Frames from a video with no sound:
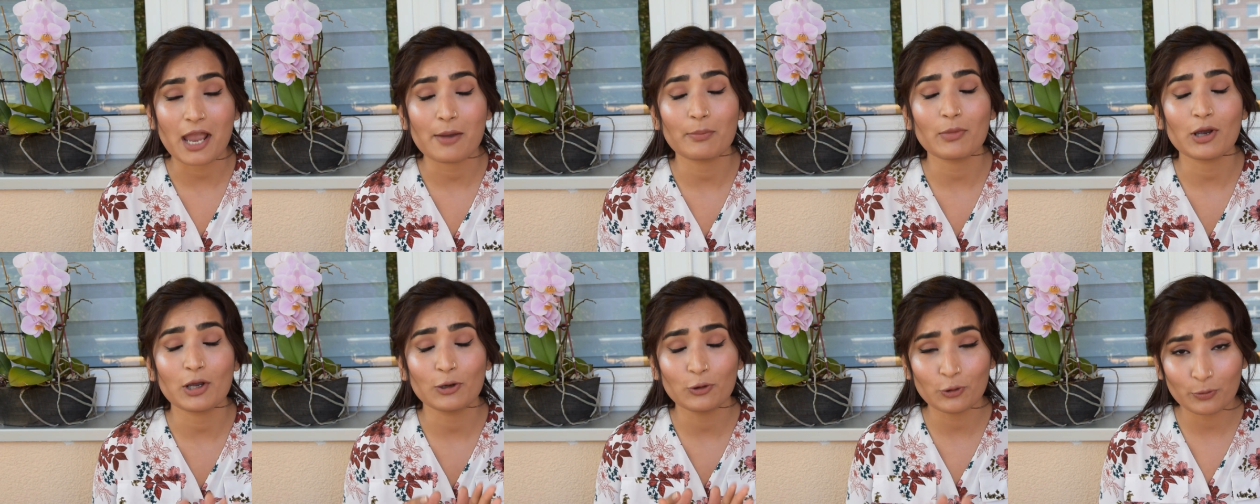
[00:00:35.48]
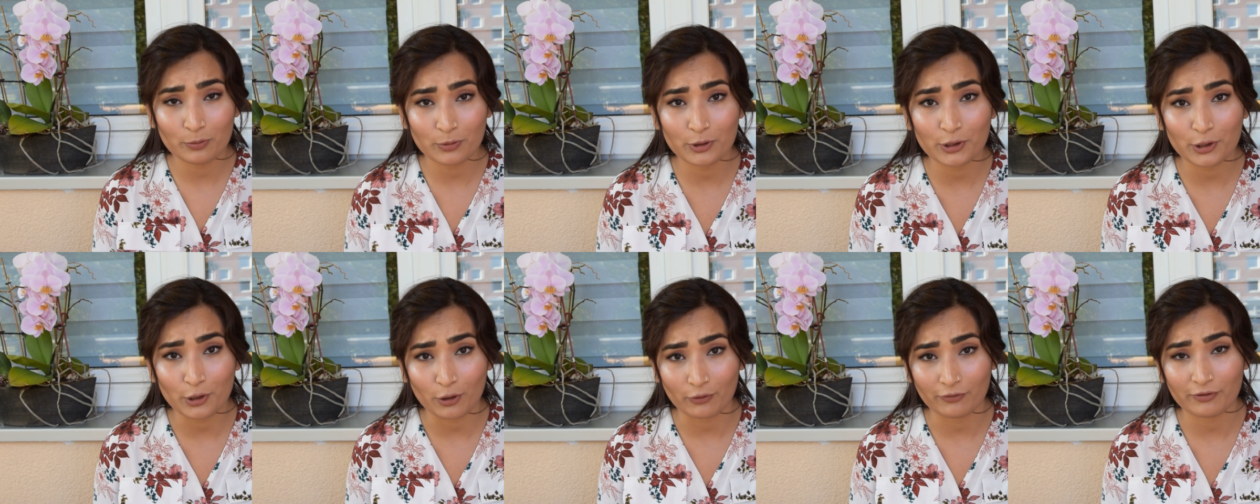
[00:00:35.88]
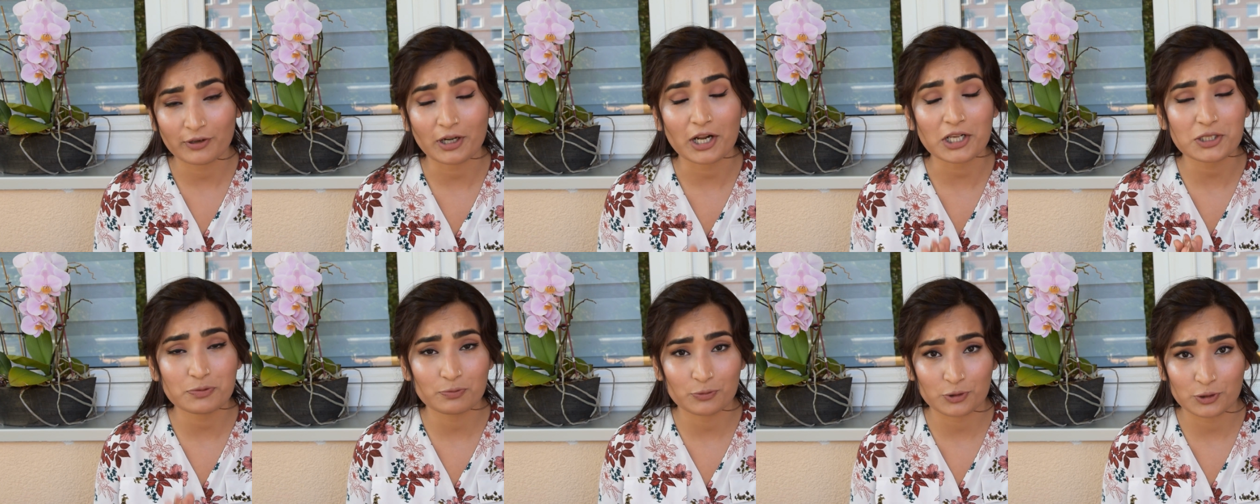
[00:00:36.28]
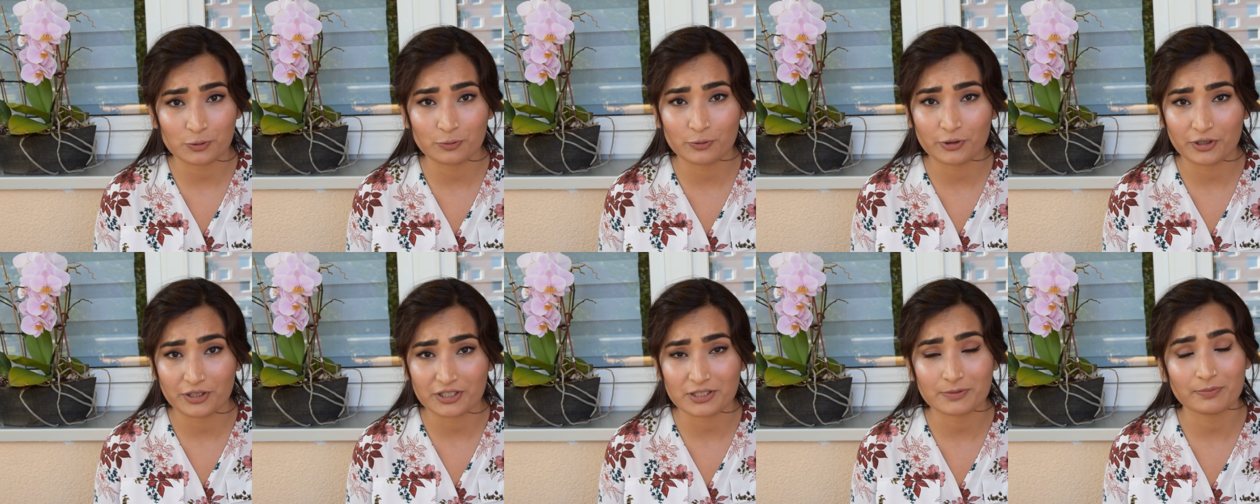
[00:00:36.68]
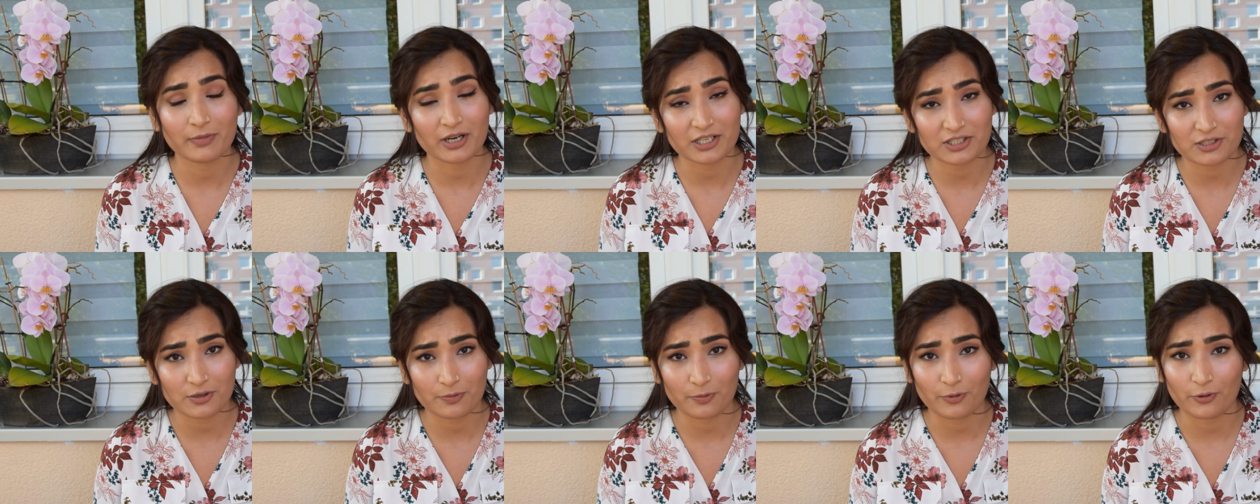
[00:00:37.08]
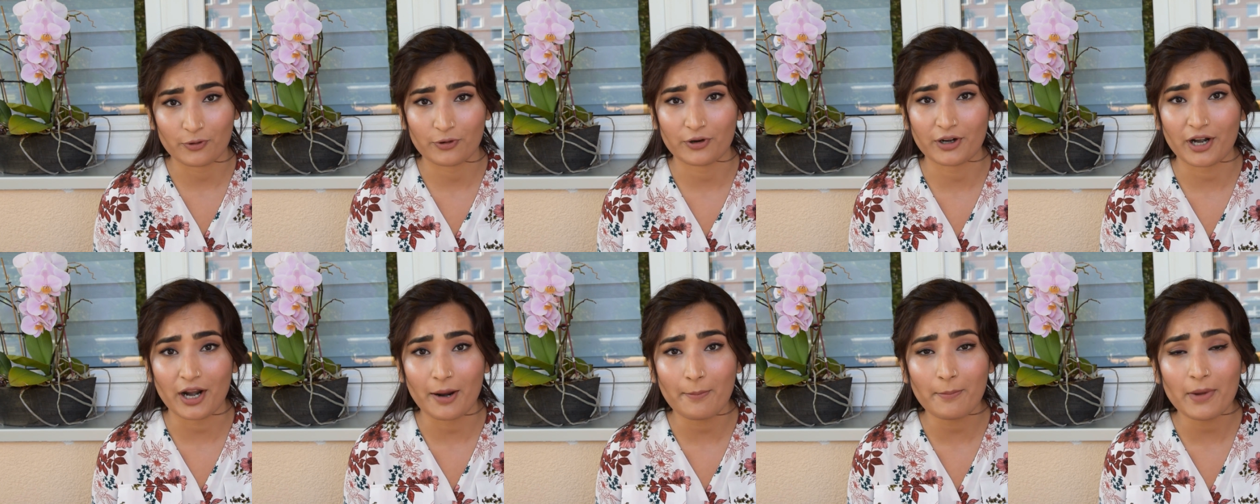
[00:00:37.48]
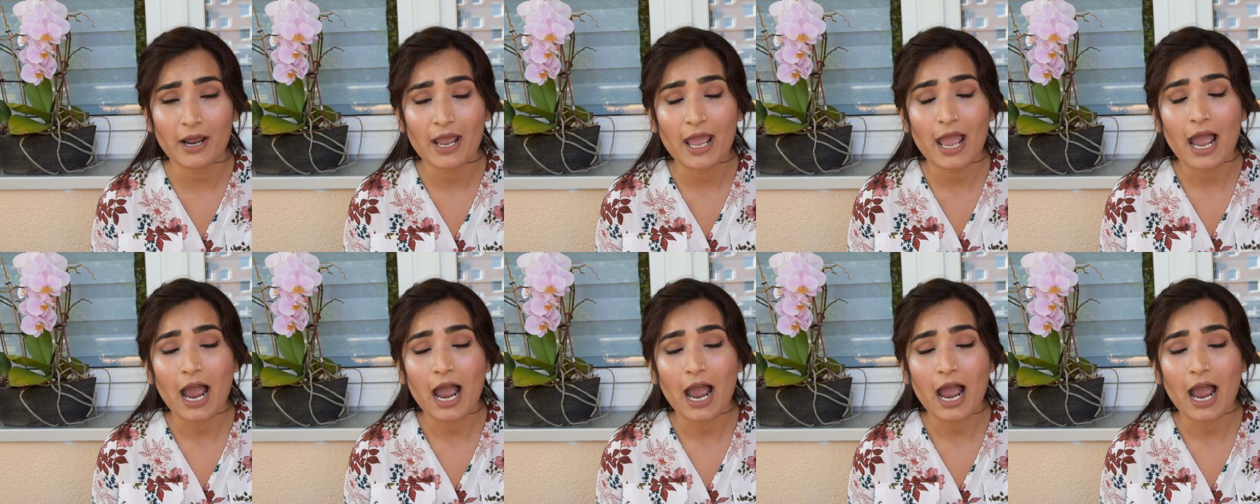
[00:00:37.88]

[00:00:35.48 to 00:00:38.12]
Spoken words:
I'm an alumni of Erasmus Mundus Master Program.